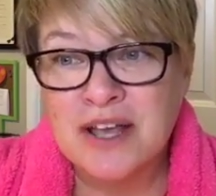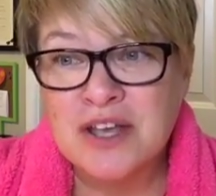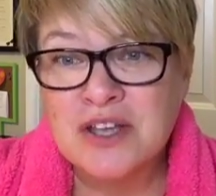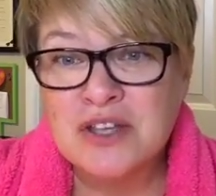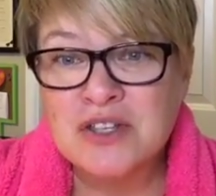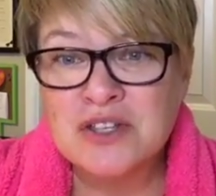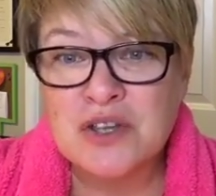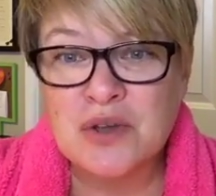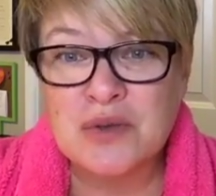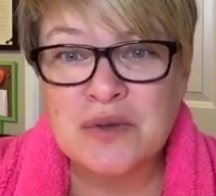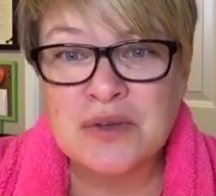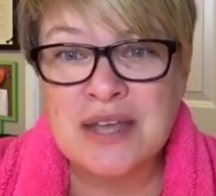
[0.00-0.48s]

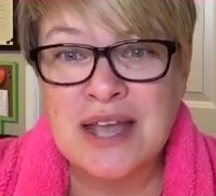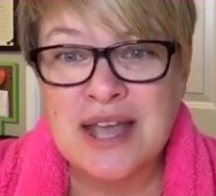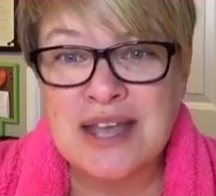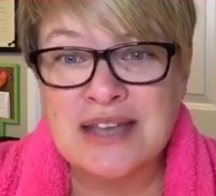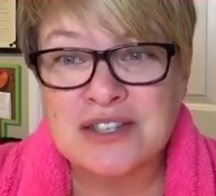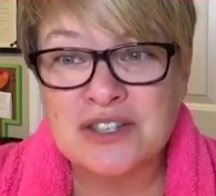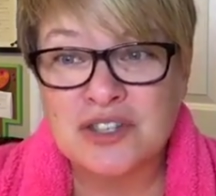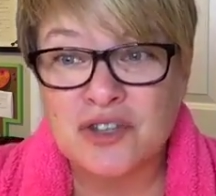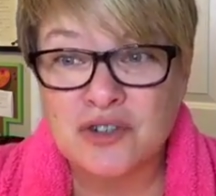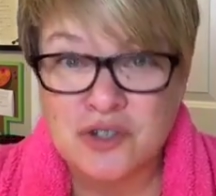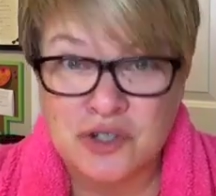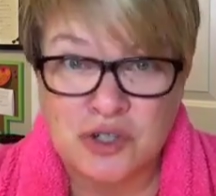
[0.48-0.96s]
So
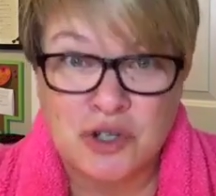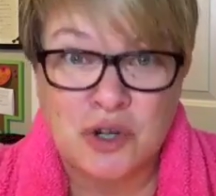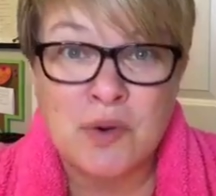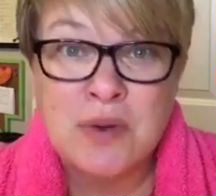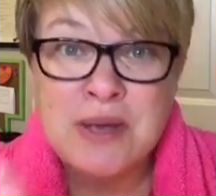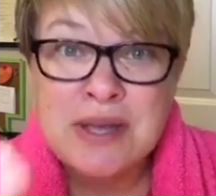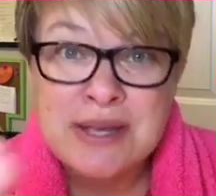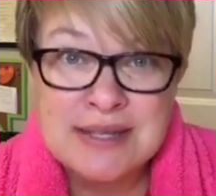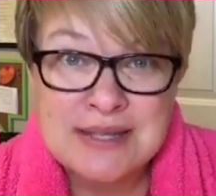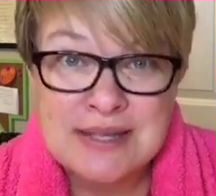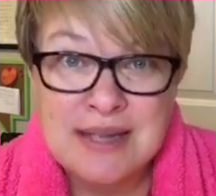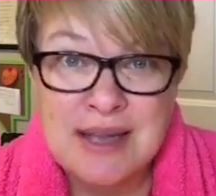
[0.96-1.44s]
yes, you're
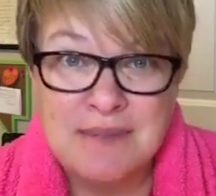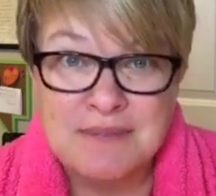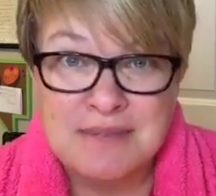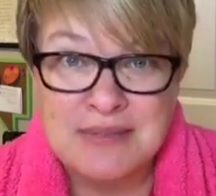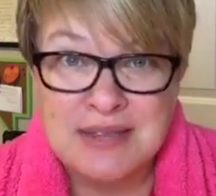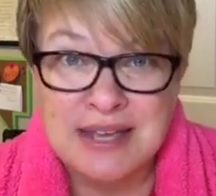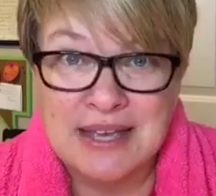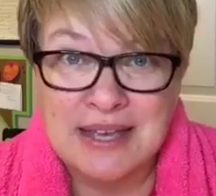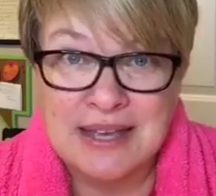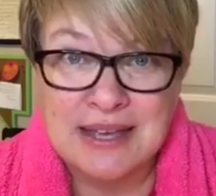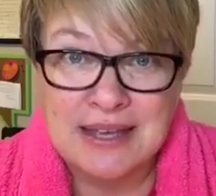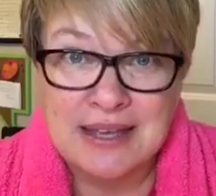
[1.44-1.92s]
doing
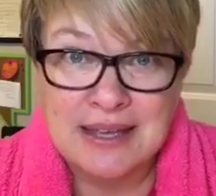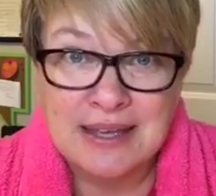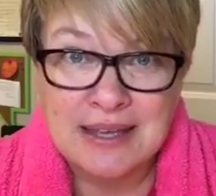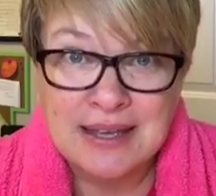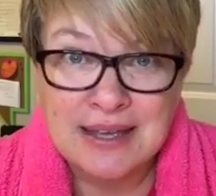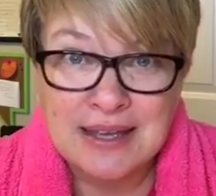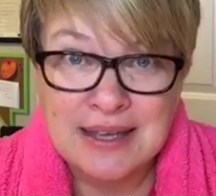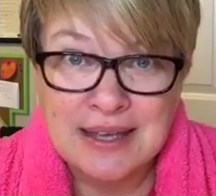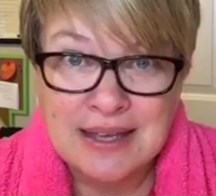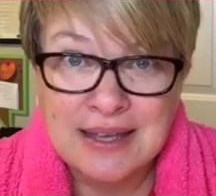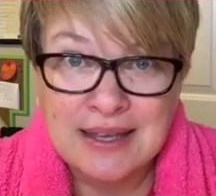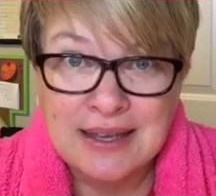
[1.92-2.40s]
something,
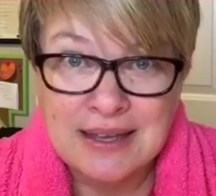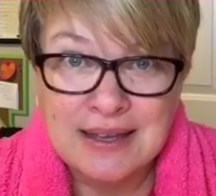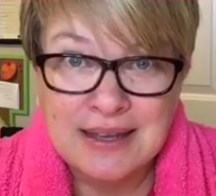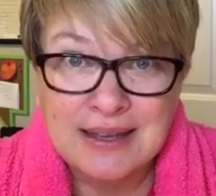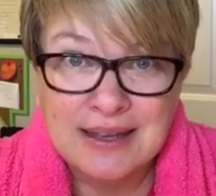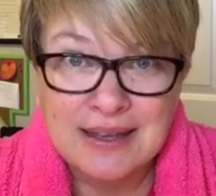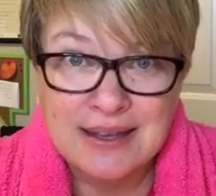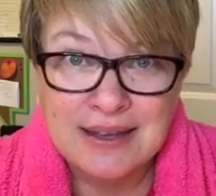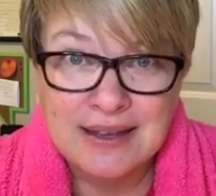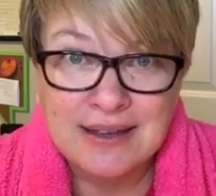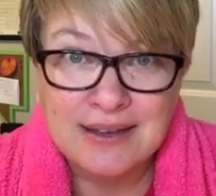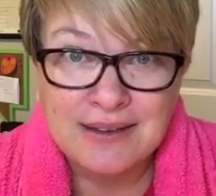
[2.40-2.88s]

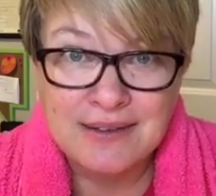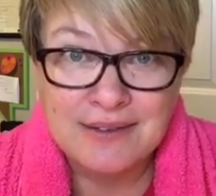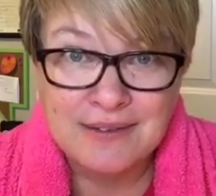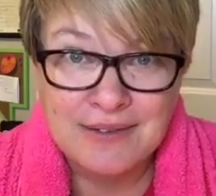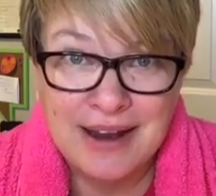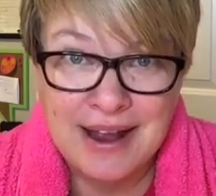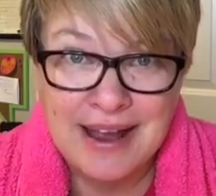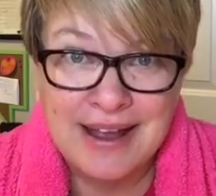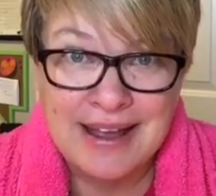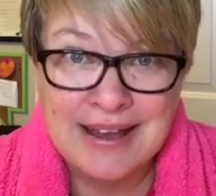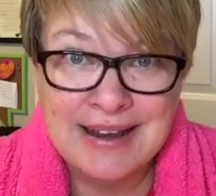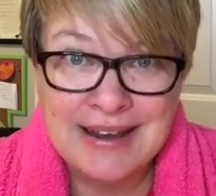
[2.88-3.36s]

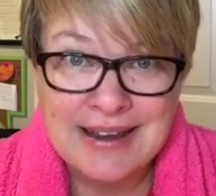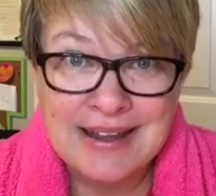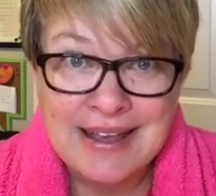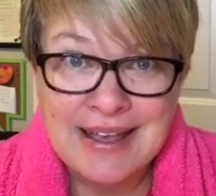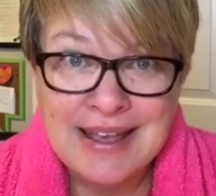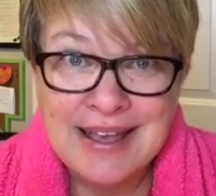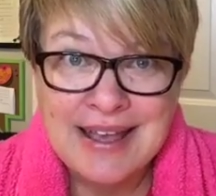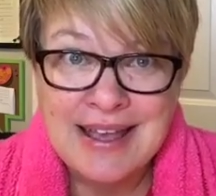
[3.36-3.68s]
right?